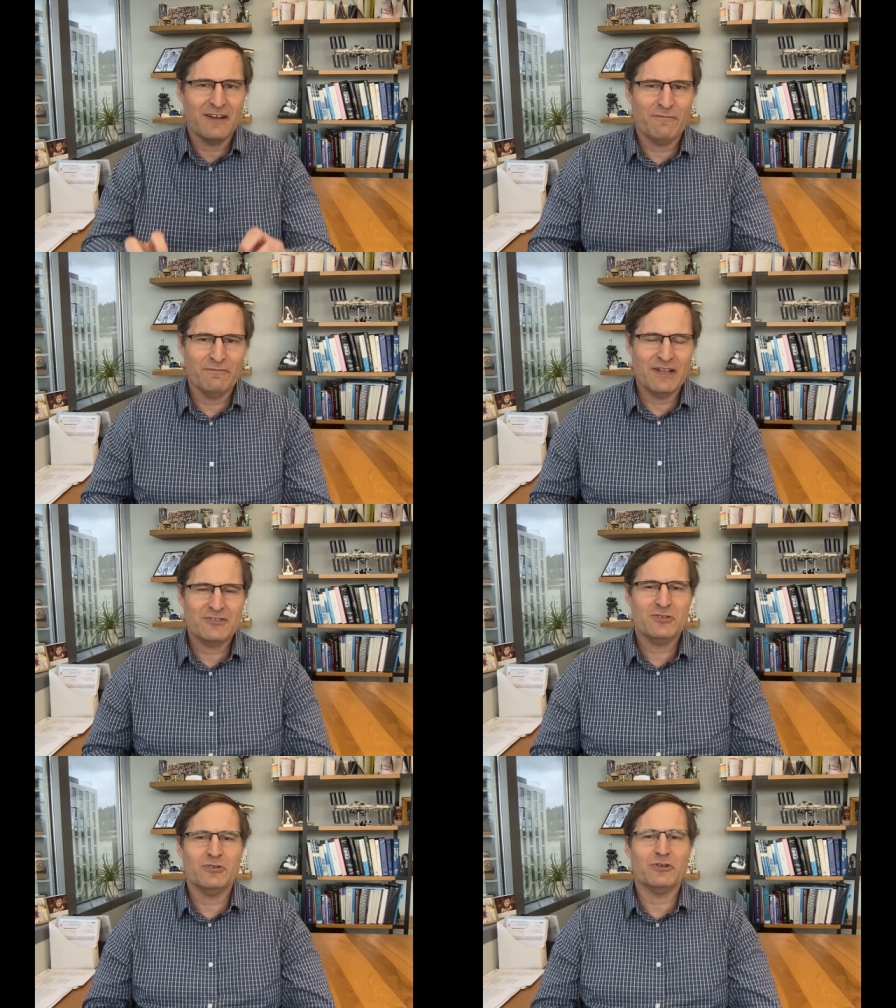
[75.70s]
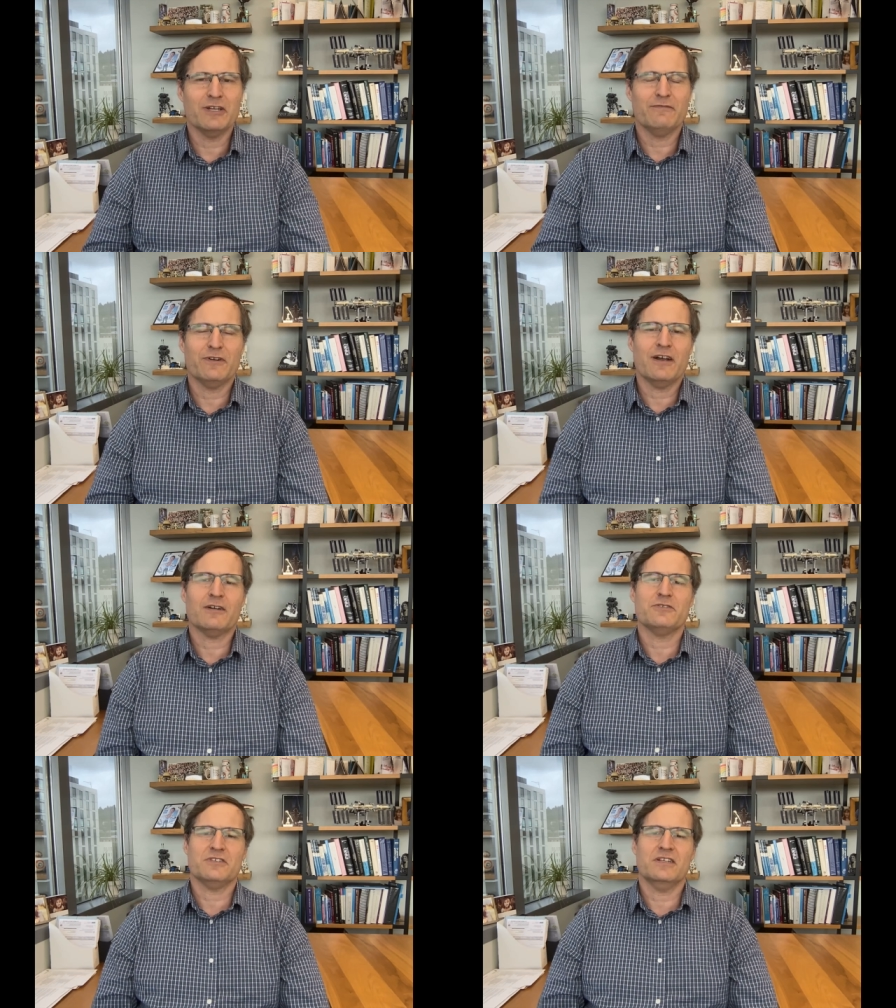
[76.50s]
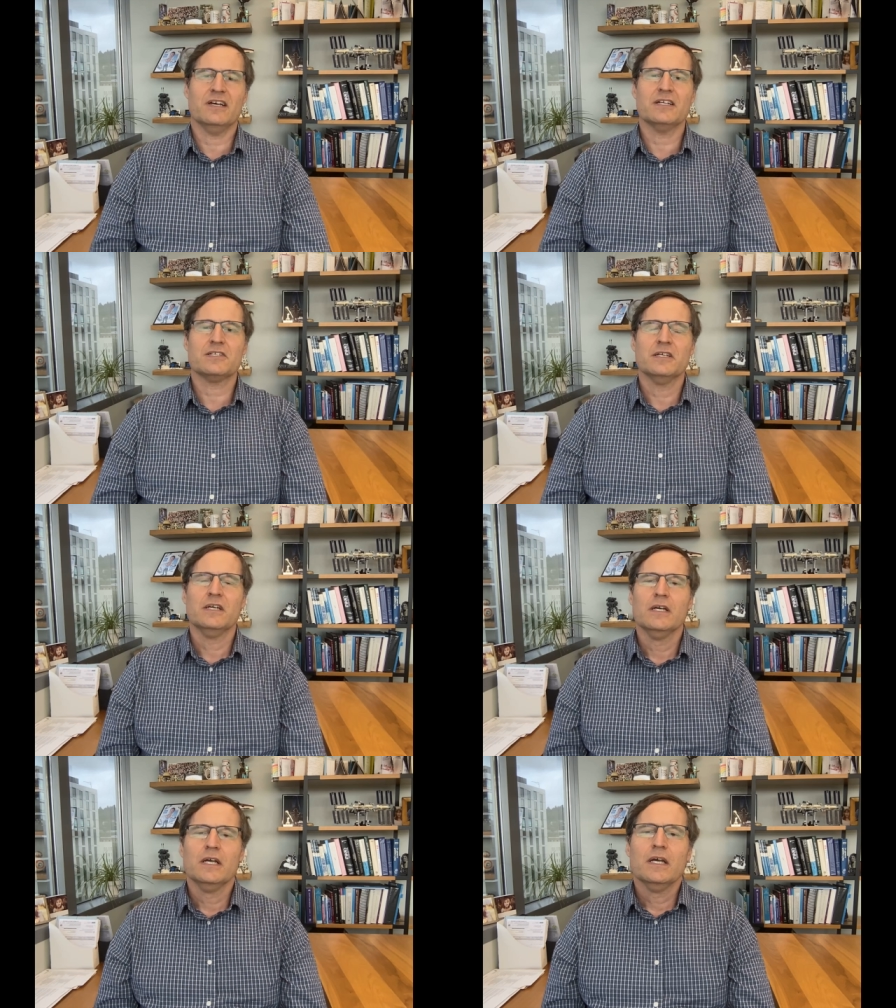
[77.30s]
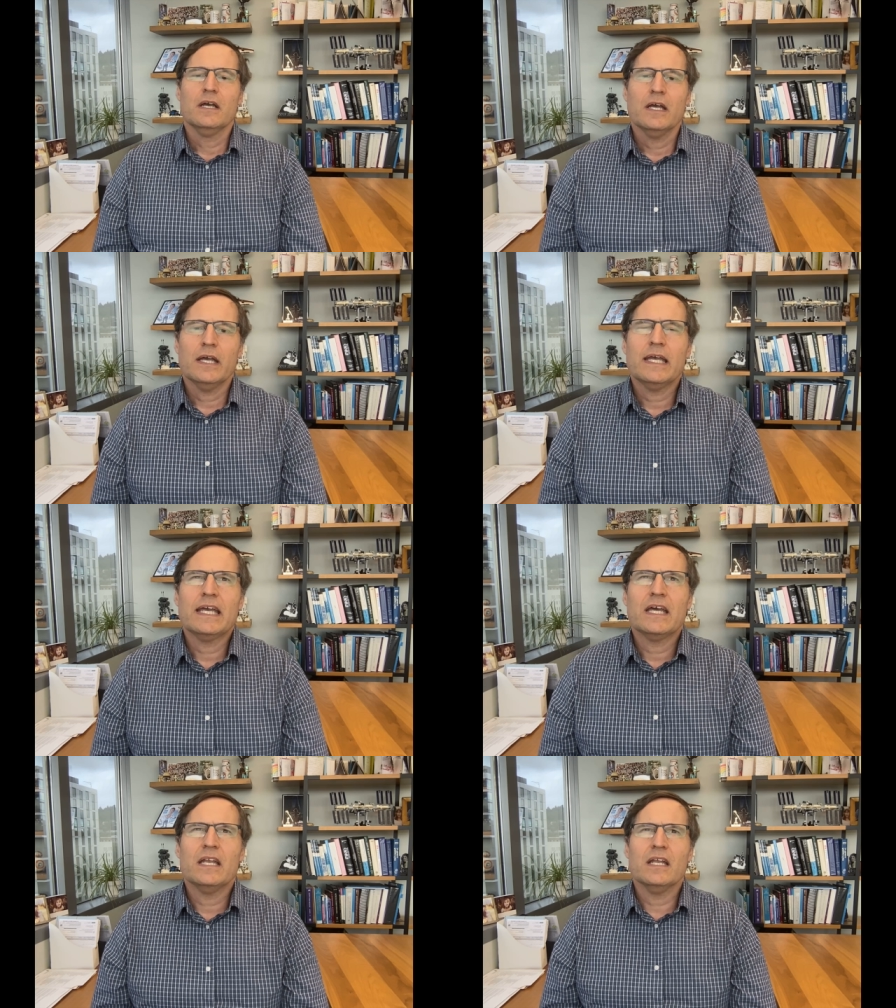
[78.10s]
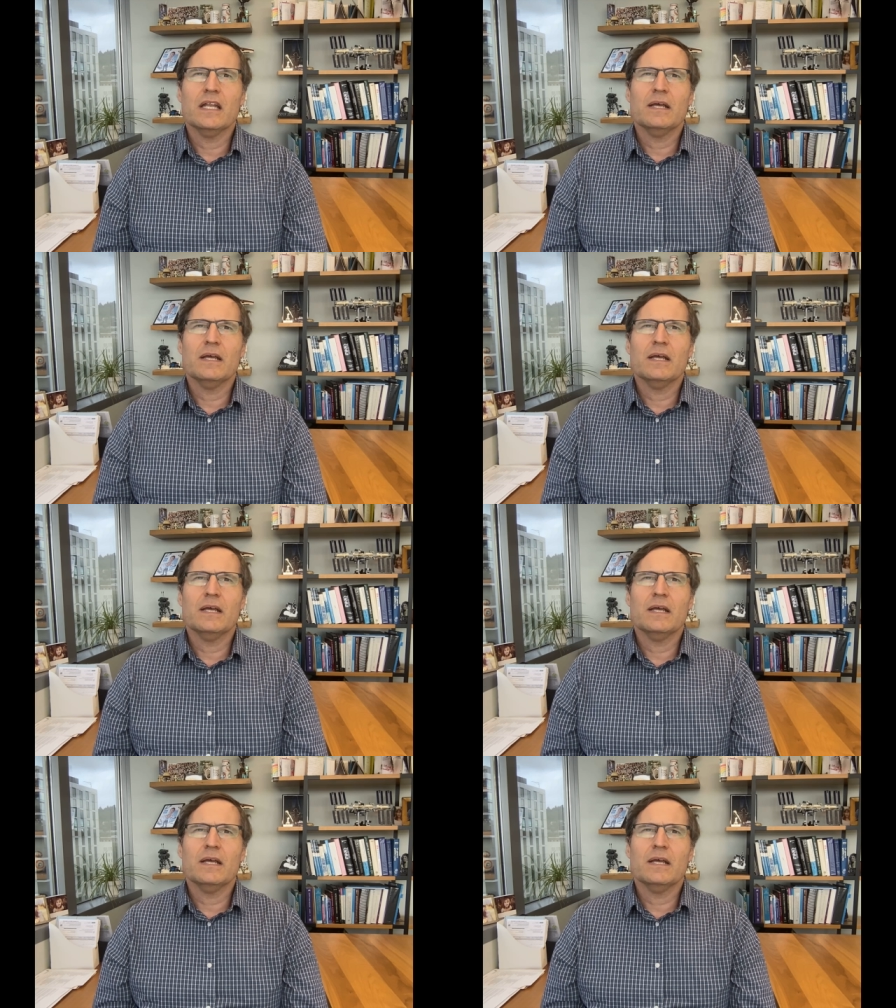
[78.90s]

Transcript: That's too dirty for doctors to touch. And